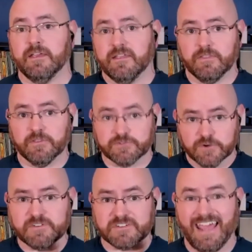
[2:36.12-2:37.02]
The
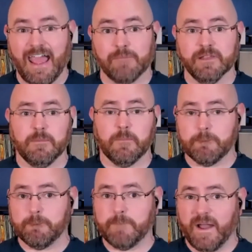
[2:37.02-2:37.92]
Surface tablet
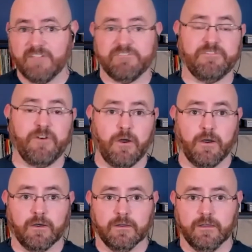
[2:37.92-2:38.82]
by
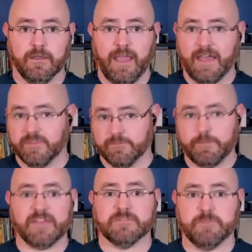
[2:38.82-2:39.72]
far had the
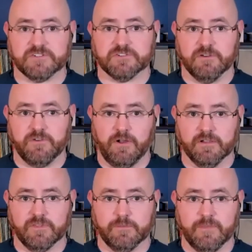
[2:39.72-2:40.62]
best picture of all of
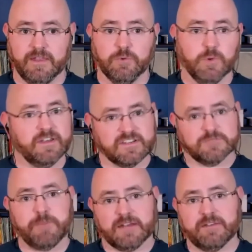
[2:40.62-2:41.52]
them, and you wouldn't
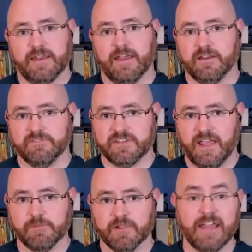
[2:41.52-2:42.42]
expect that out of a
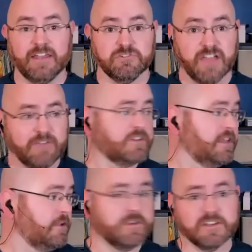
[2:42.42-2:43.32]
tablet, and you definitely
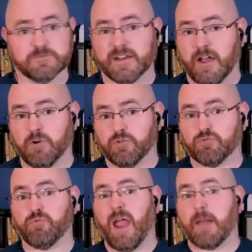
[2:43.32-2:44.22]
wouldn't expect how
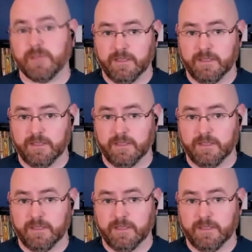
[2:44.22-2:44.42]
crappy